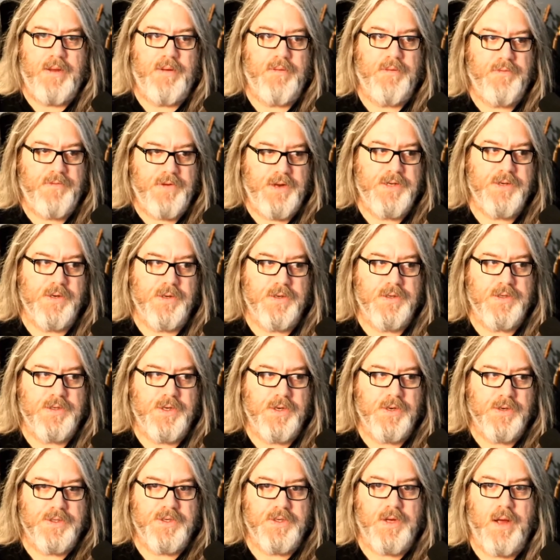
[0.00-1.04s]
features to
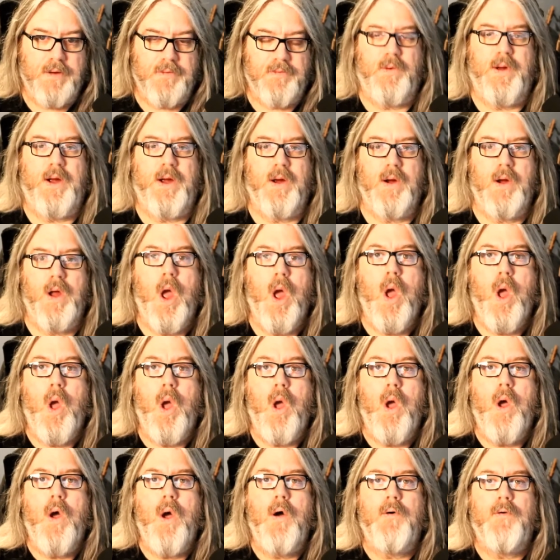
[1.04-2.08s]
your software
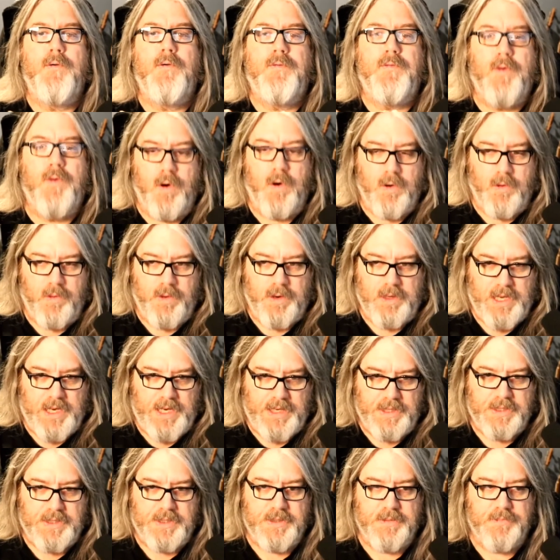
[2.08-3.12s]
for
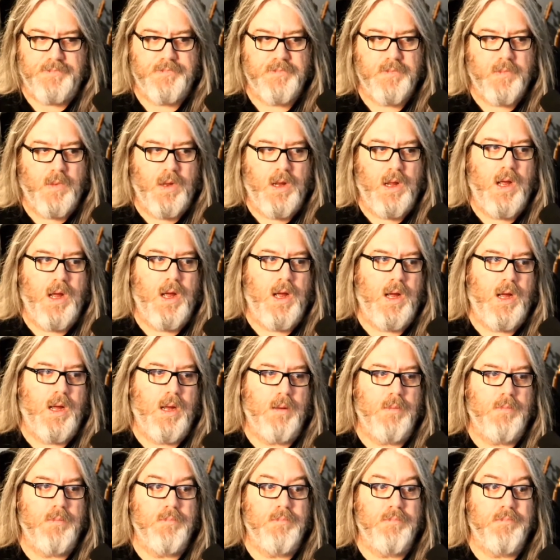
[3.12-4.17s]
release.
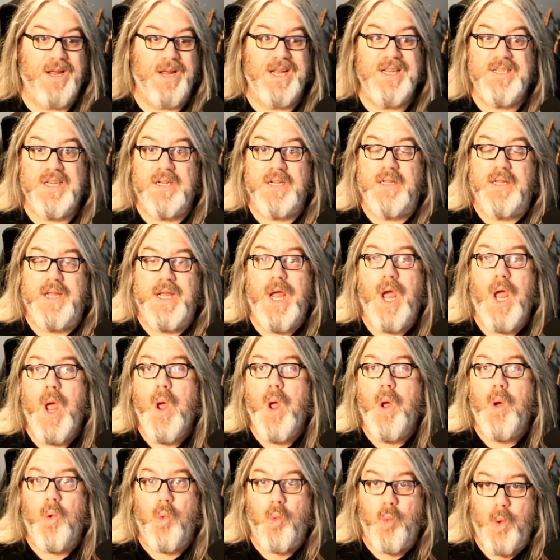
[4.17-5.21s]
Um, basically,
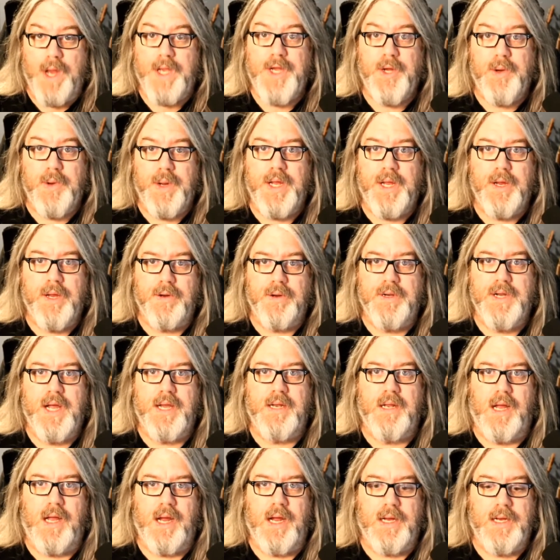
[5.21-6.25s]
when you hit your
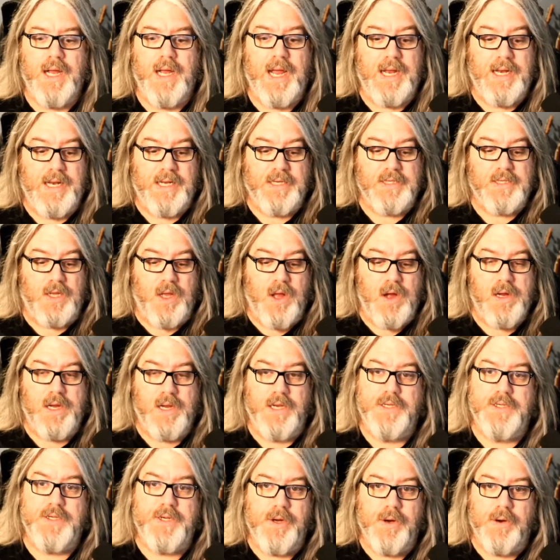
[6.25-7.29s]
deadline. And as long
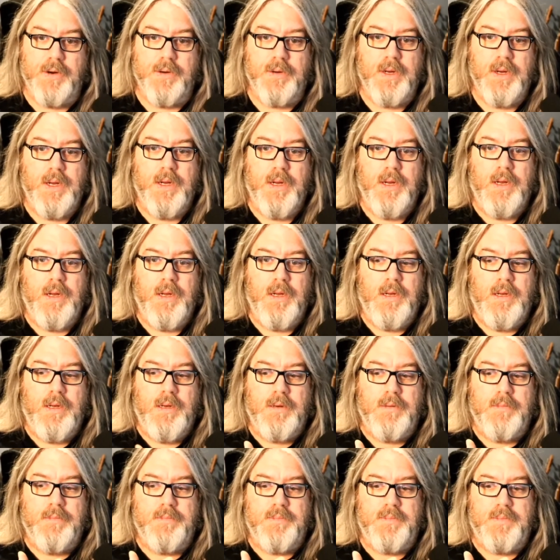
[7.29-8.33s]
as you're
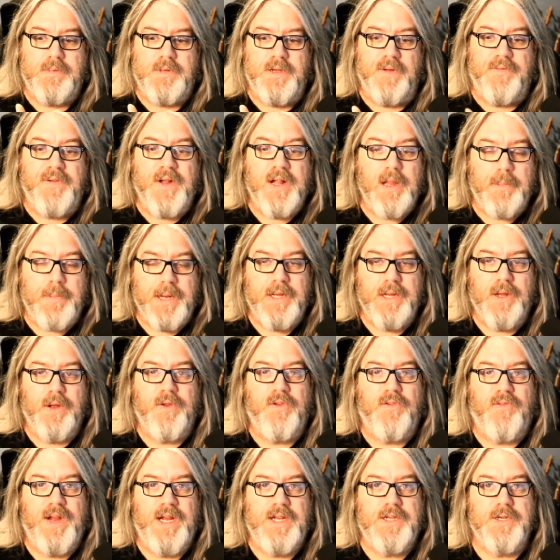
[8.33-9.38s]
developing
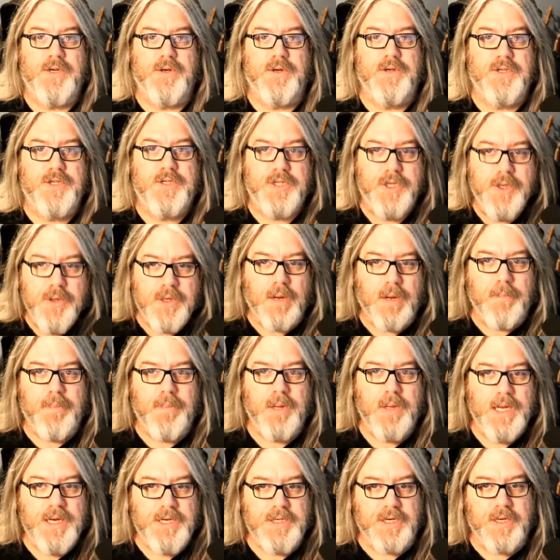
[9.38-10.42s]
those features to
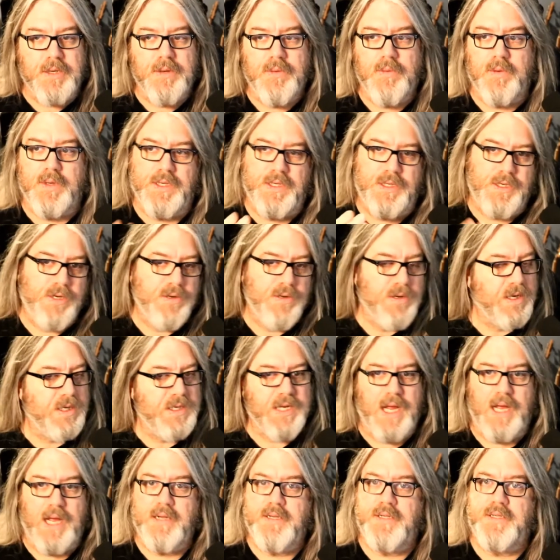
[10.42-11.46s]
completion with unit
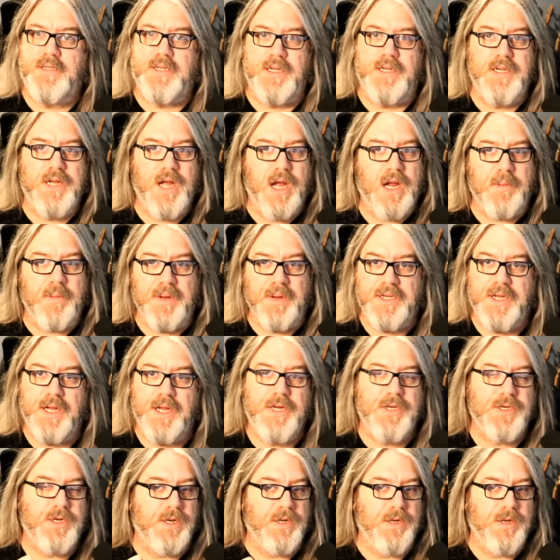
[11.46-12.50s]
tests and
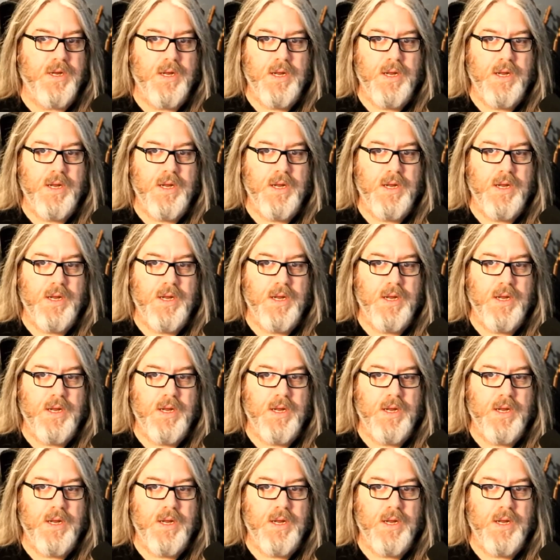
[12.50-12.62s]
documentation,